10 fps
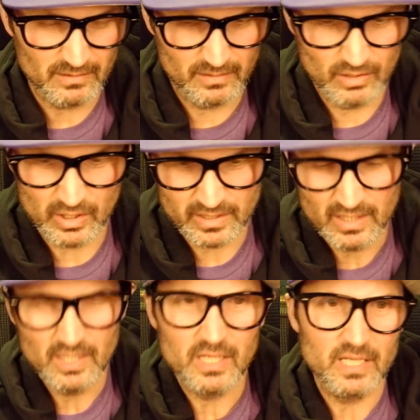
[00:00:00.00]
look,
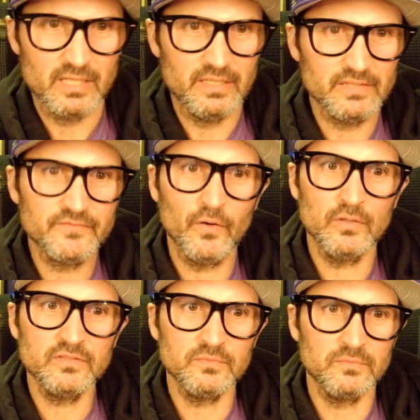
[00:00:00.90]
this
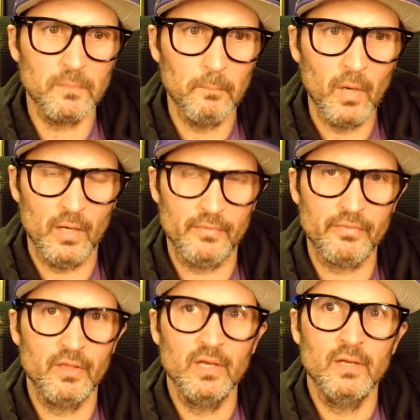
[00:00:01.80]
first month,
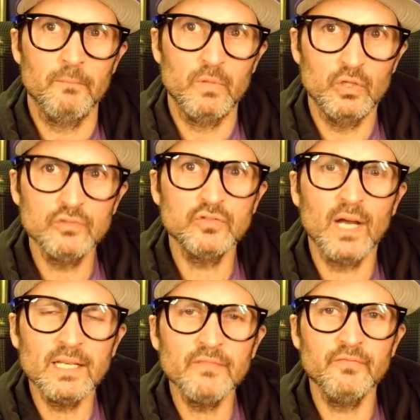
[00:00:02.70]
you're trying to